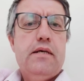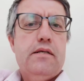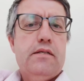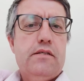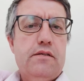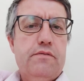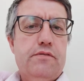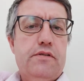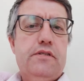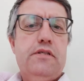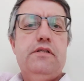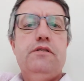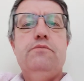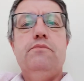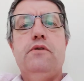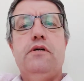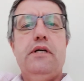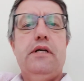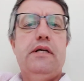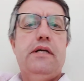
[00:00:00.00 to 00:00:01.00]
So this is
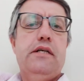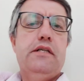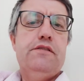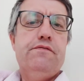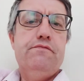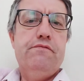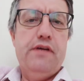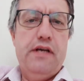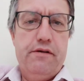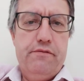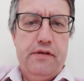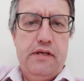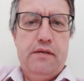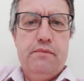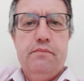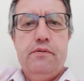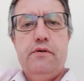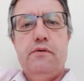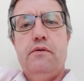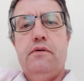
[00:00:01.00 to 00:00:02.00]
why it's very
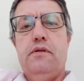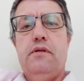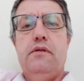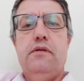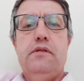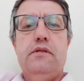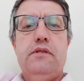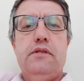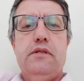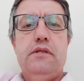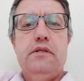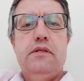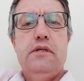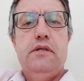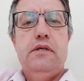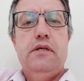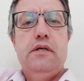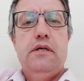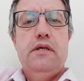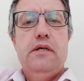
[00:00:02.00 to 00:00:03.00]
important
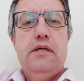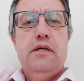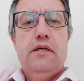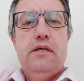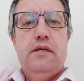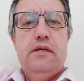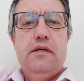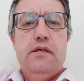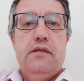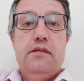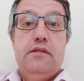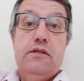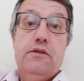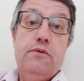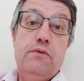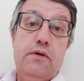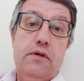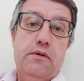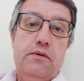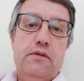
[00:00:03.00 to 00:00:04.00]
to
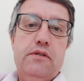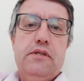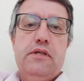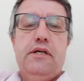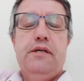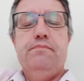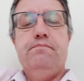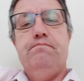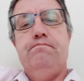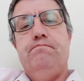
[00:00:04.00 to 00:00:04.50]
quote, I